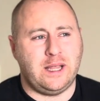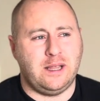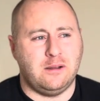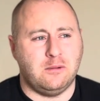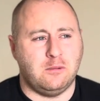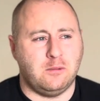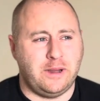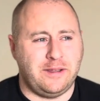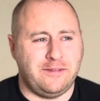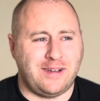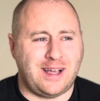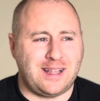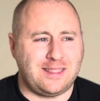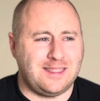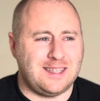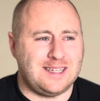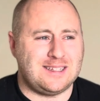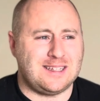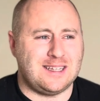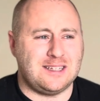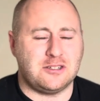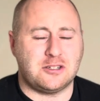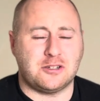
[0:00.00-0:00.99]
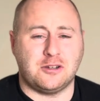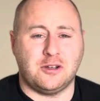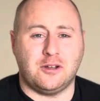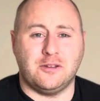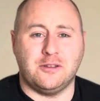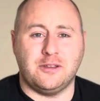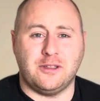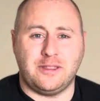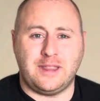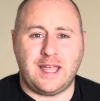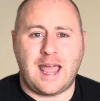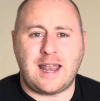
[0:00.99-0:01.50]
we've had this
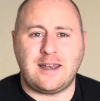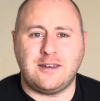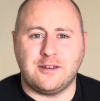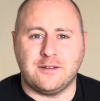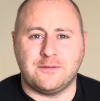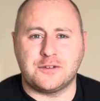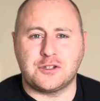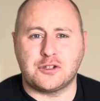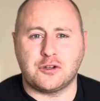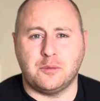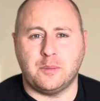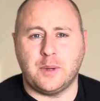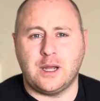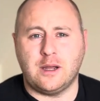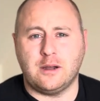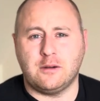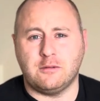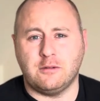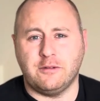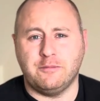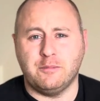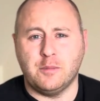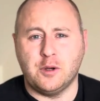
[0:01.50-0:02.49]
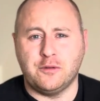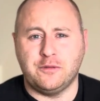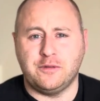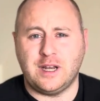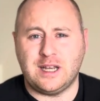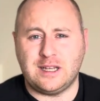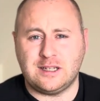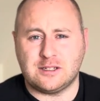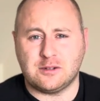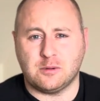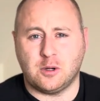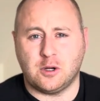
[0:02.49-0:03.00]
installed at the end of summer, we've moved
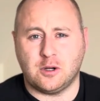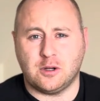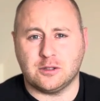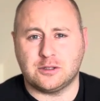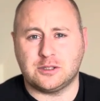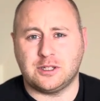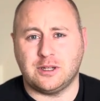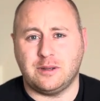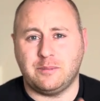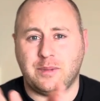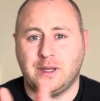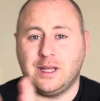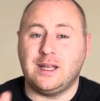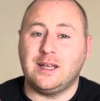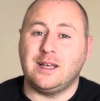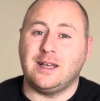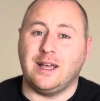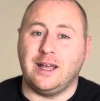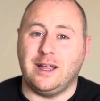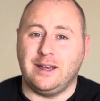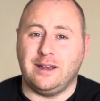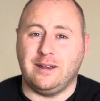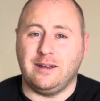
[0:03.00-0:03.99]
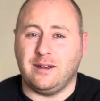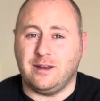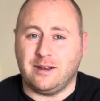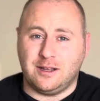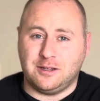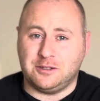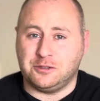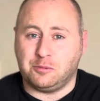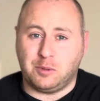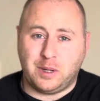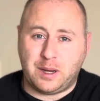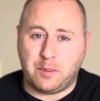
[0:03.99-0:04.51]
into autumn, and
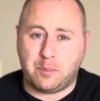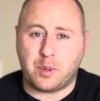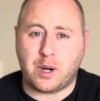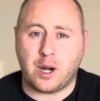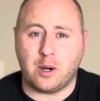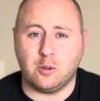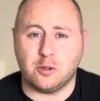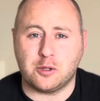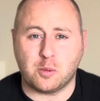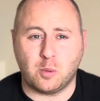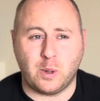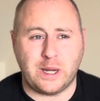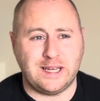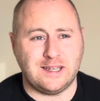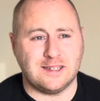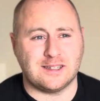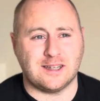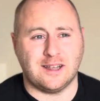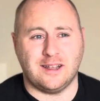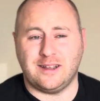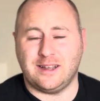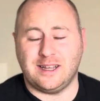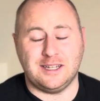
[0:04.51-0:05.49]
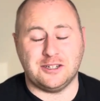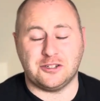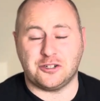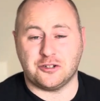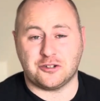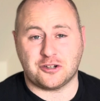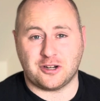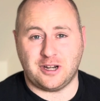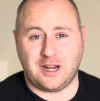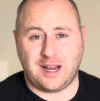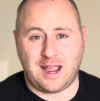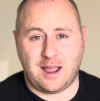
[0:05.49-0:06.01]
as we approach winter, it's just
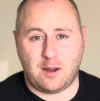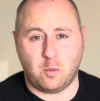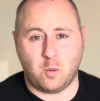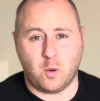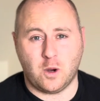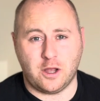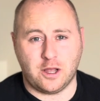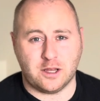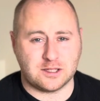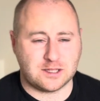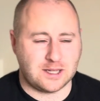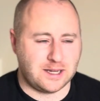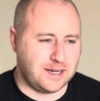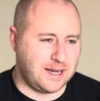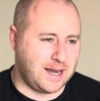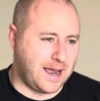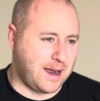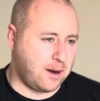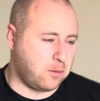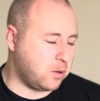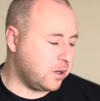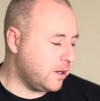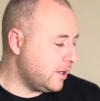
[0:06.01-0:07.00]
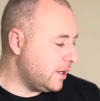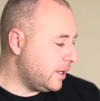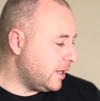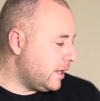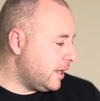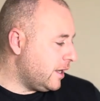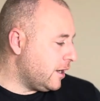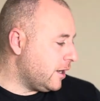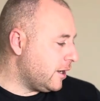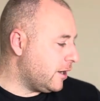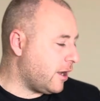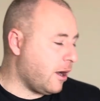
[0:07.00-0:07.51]
gonna get worse. Now,
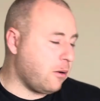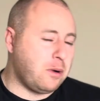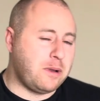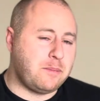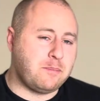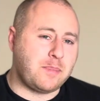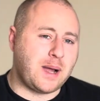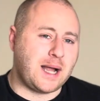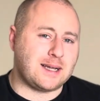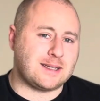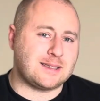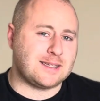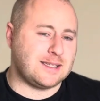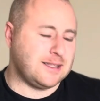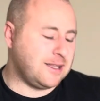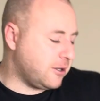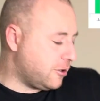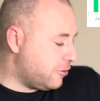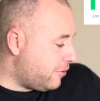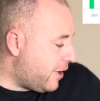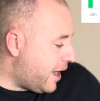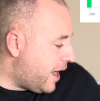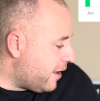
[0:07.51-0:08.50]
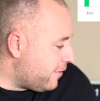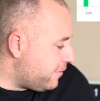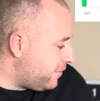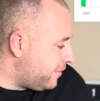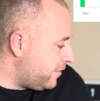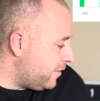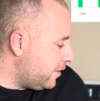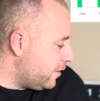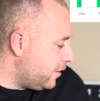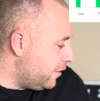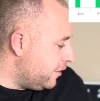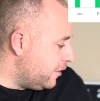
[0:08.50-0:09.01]
going back to the graph
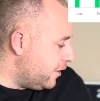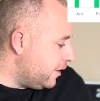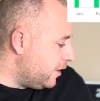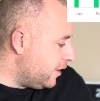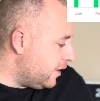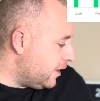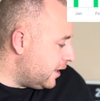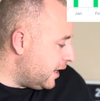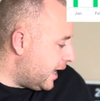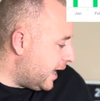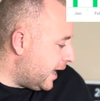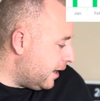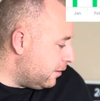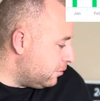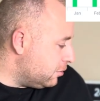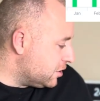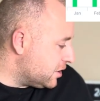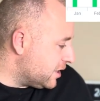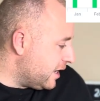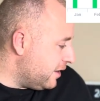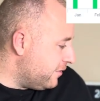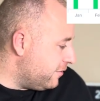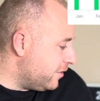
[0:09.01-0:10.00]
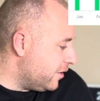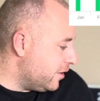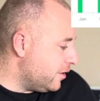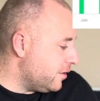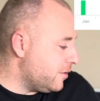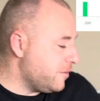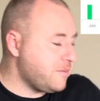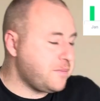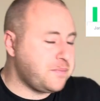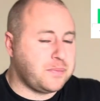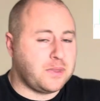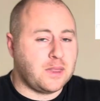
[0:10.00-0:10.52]
that I was given
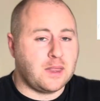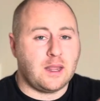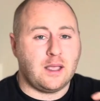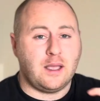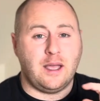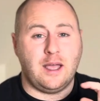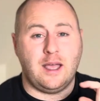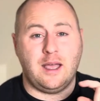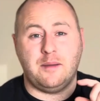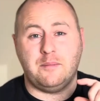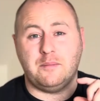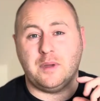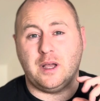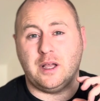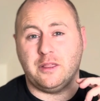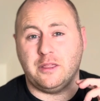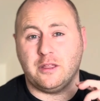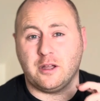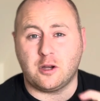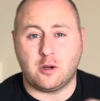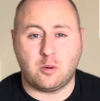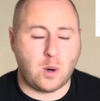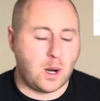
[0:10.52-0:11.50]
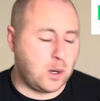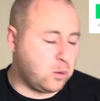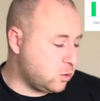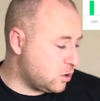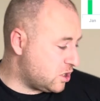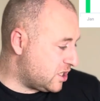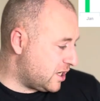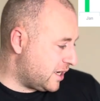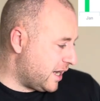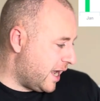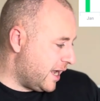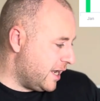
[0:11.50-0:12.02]
at the quote
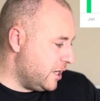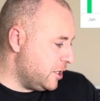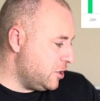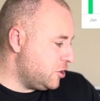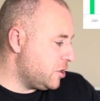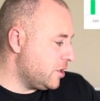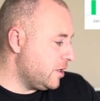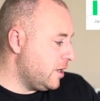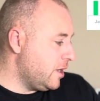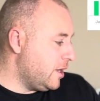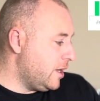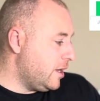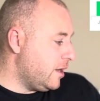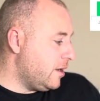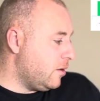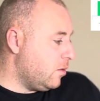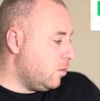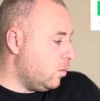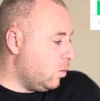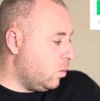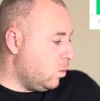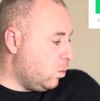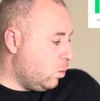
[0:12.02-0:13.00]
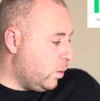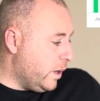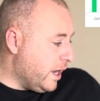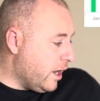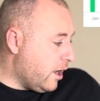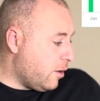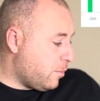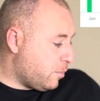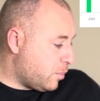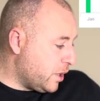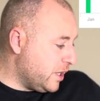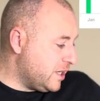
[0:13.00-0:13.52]
stage, we are
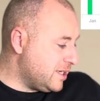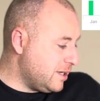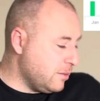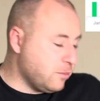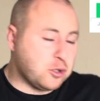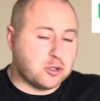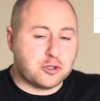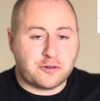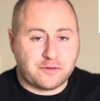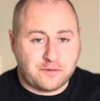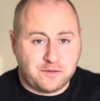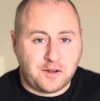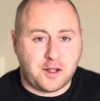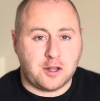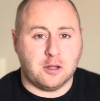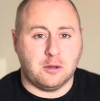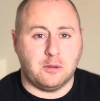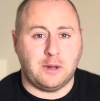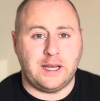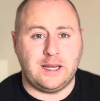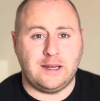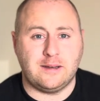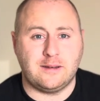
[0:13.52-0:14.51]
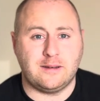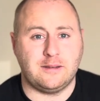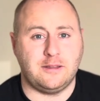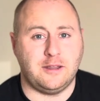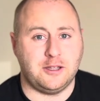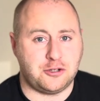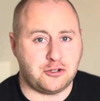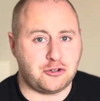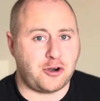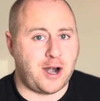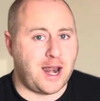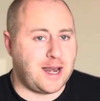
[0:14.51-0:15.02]
pretty much following the
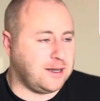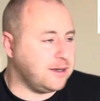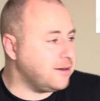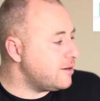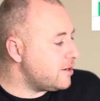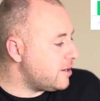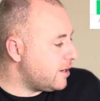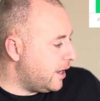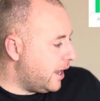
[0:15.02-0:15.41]
trend.